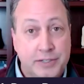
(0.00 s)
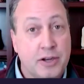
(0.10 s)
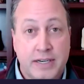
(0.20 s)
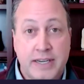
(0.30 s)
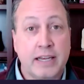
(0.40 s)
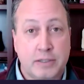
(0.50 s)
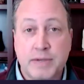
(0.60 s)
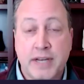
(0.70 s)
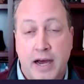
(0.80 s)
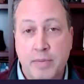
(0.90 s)
is going to take
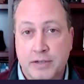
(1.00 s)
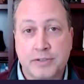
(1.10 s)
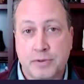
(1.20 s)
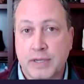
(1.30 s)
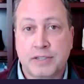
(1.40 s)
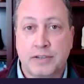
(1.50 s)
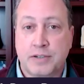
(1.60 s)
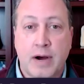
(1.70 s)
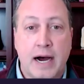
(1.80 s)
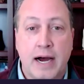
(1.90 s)
some time because the risk
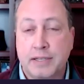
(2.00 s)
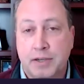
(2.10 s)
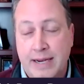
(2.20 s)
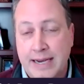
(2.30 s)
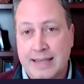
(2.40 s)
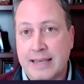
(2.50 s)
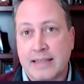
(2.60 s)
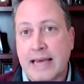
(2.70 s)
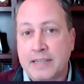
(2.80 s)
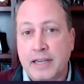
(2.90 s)
is so high. So I
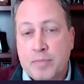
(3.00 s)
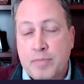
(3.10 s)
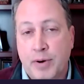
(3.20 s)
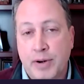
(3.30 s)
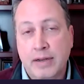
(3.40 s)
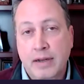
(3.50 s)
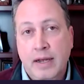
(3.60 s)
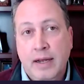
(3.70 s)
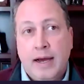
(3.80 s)
think that's a component.